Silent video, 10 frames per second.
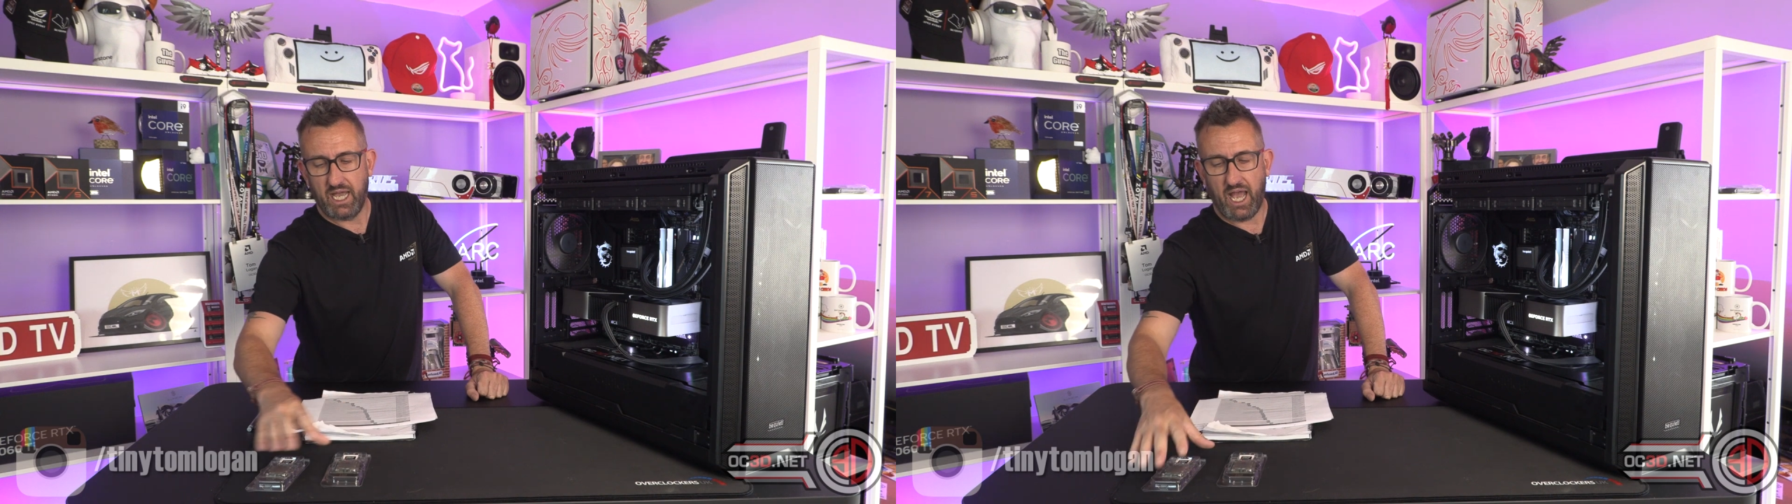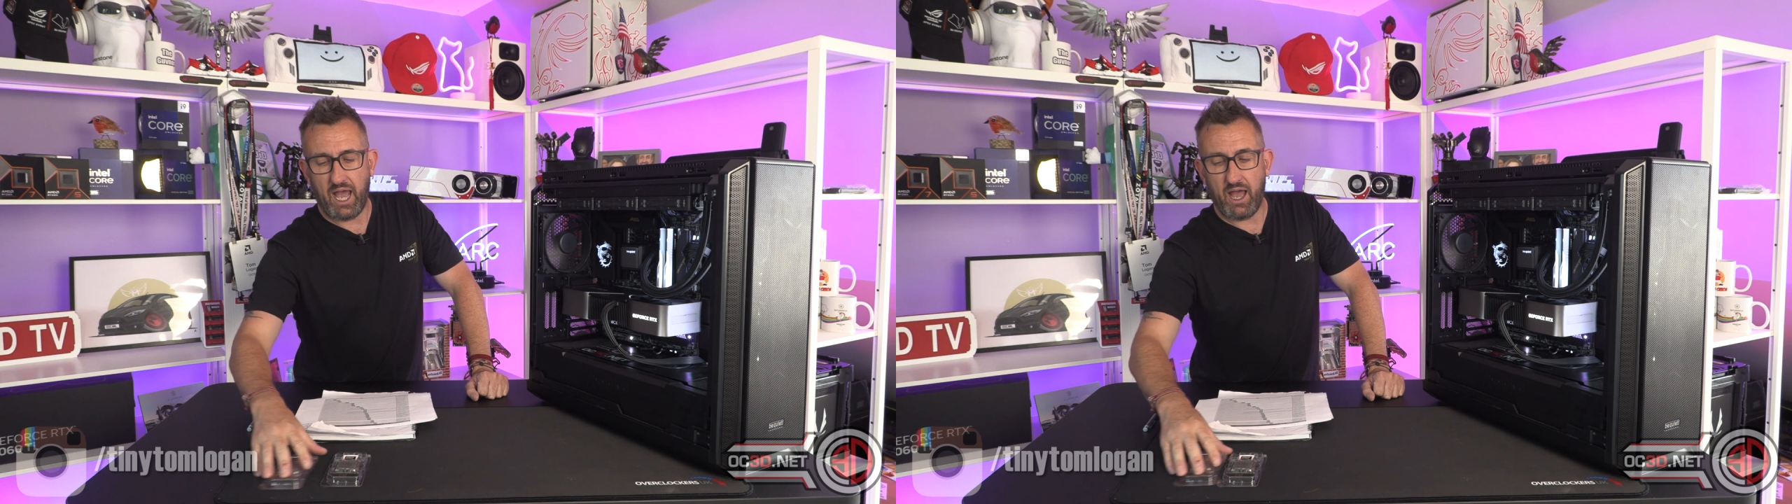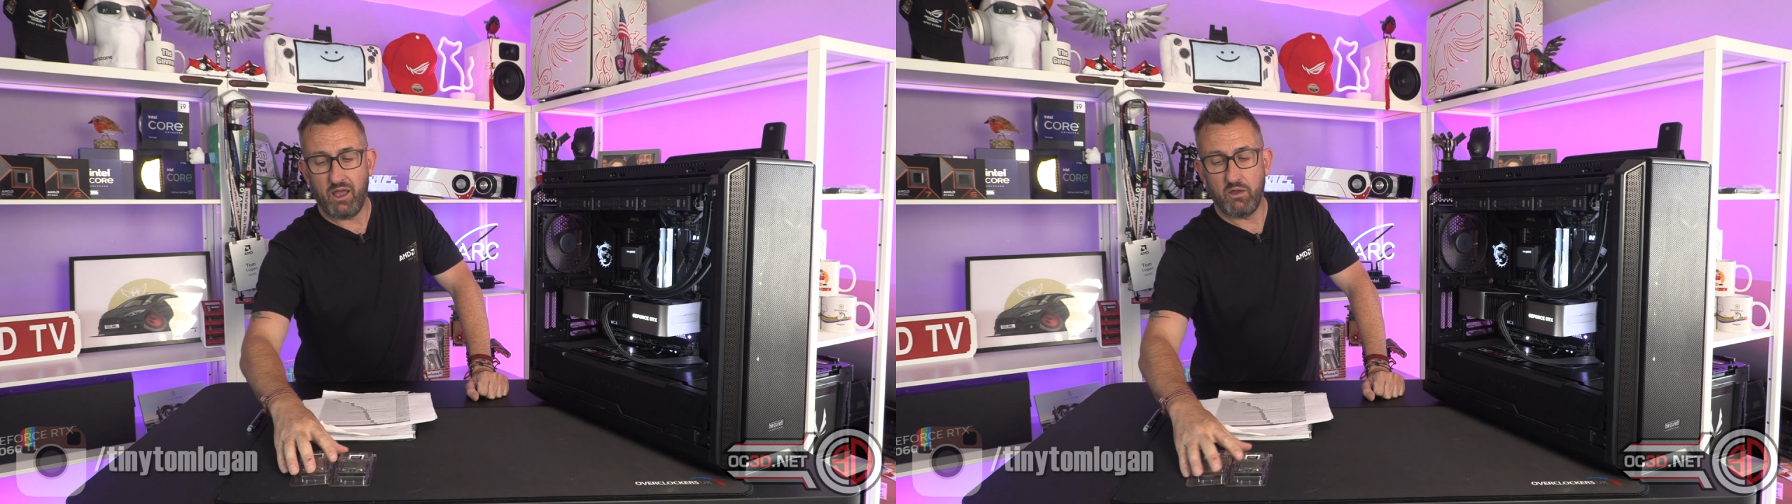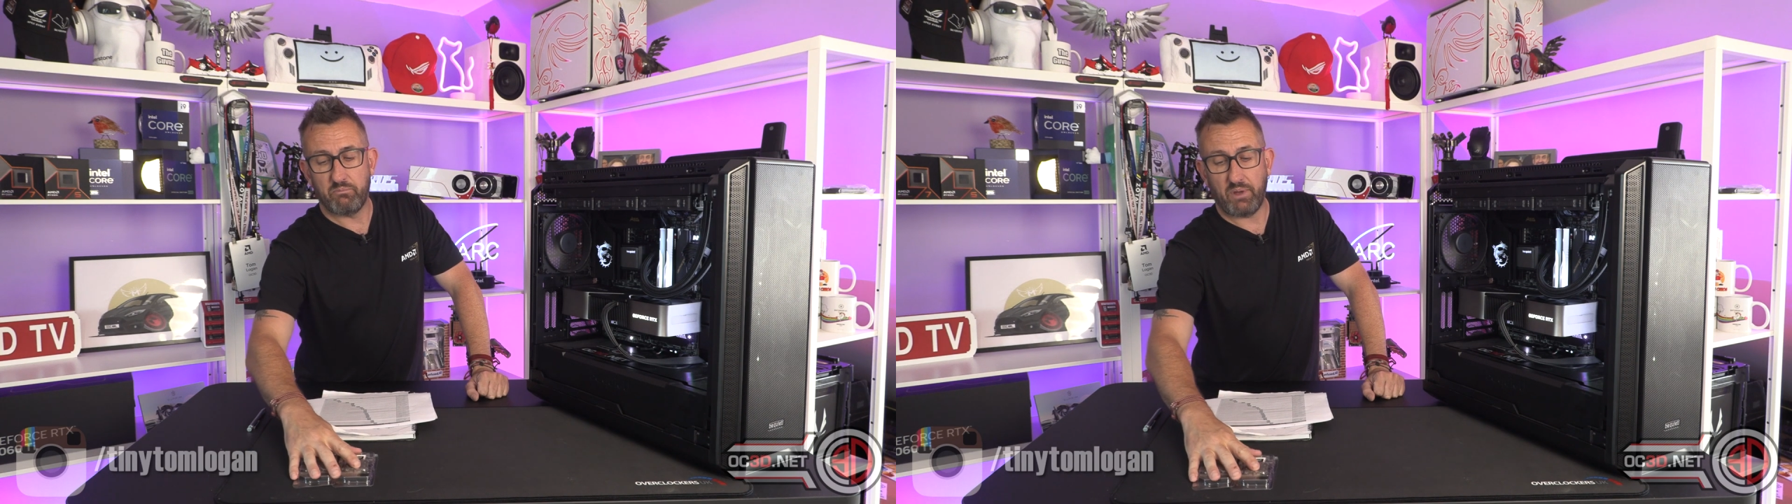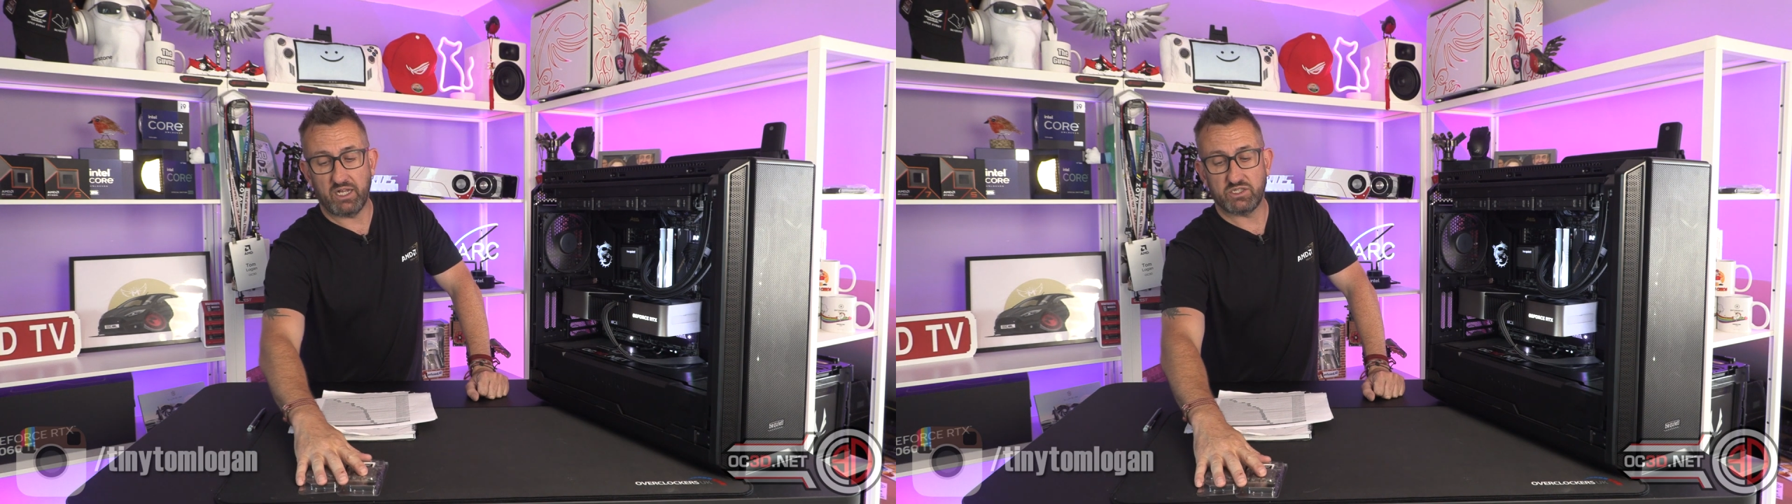uh,
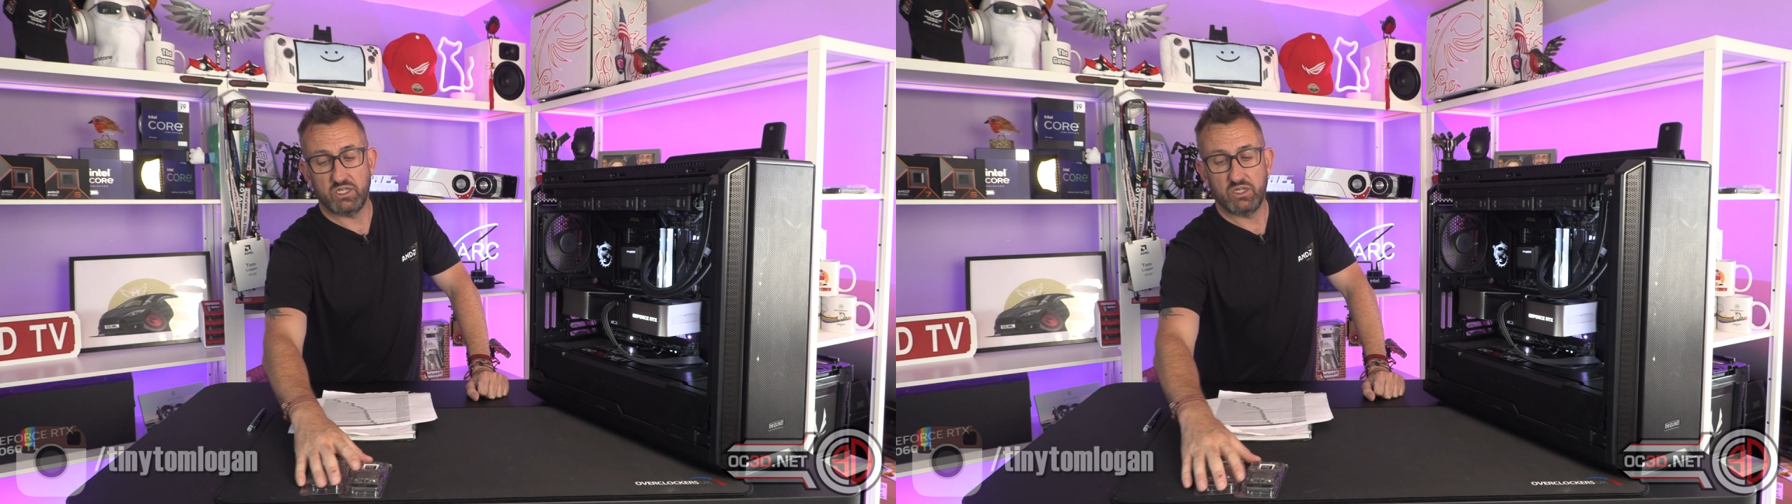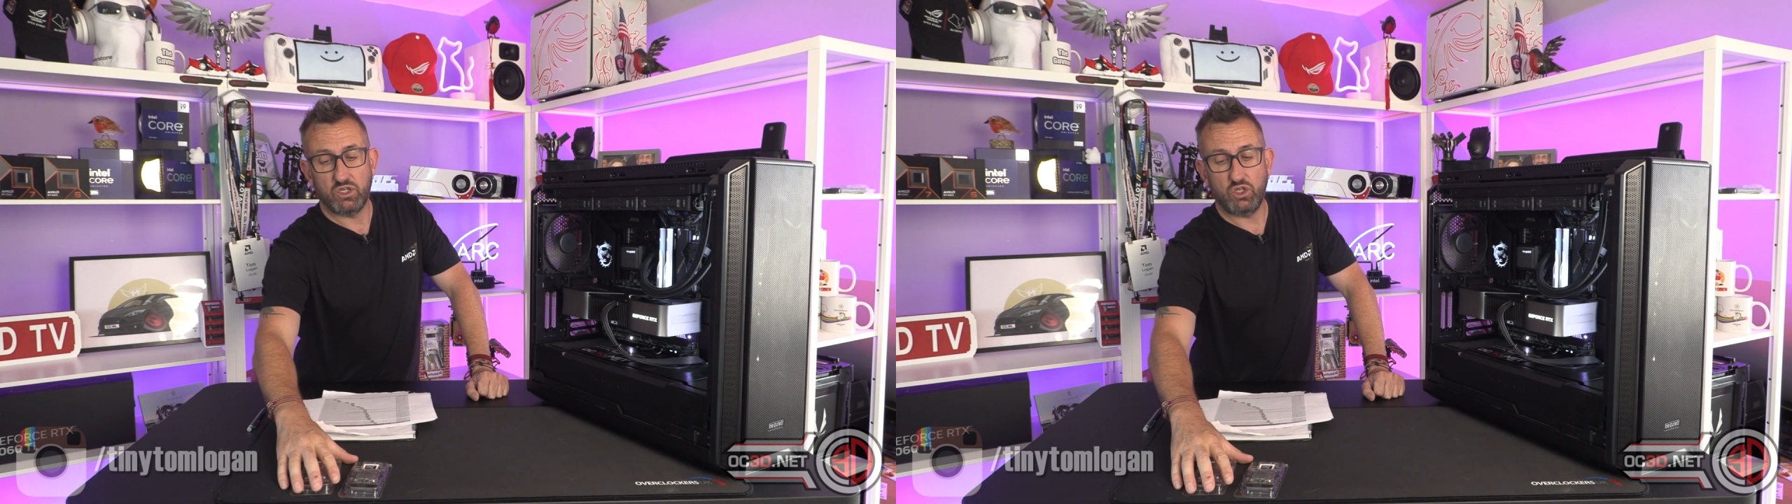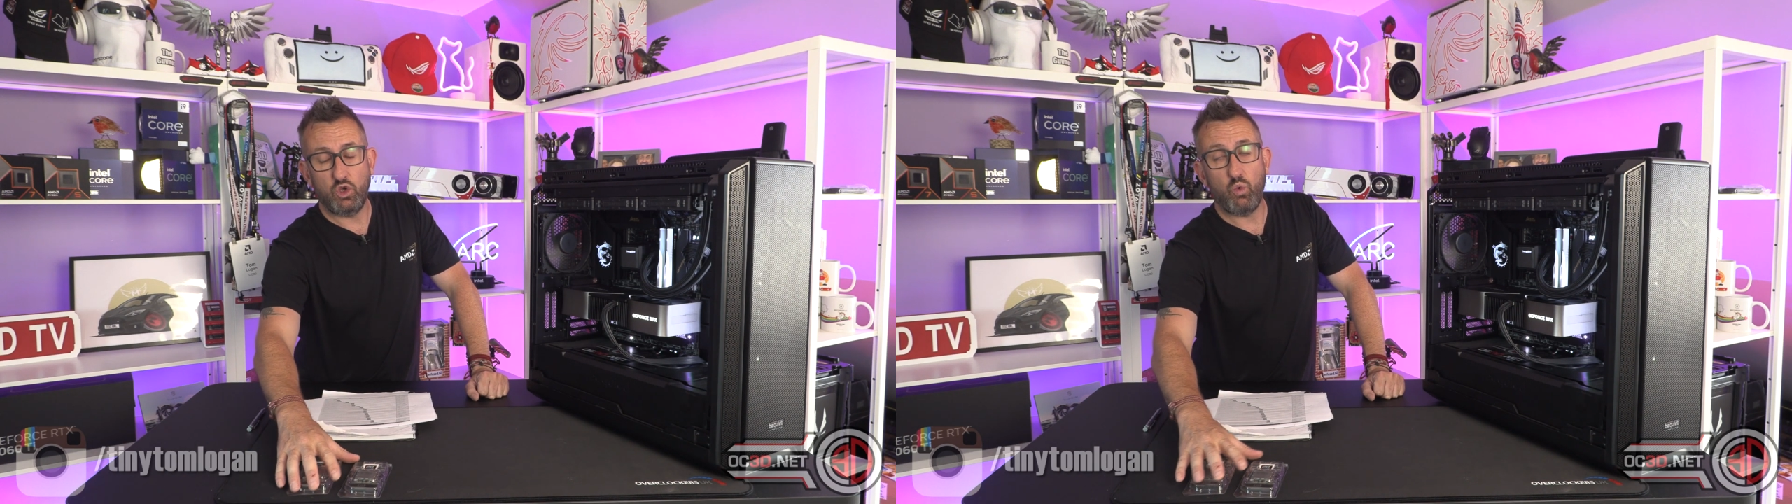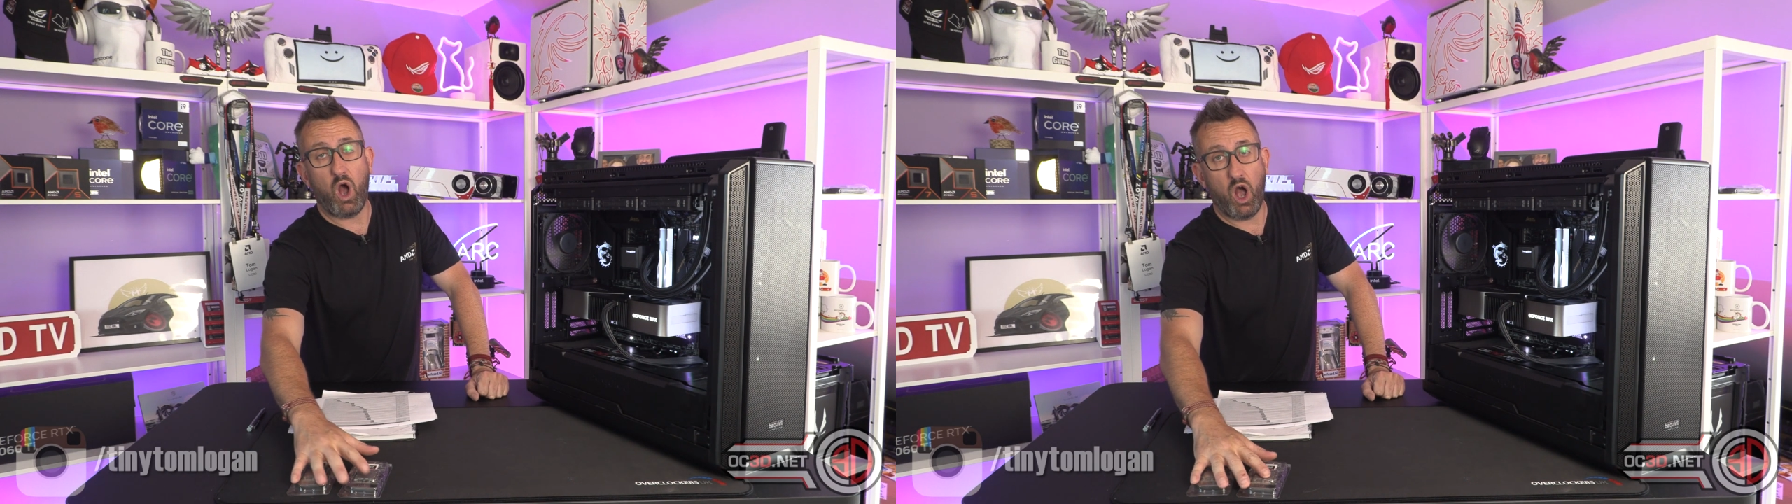but you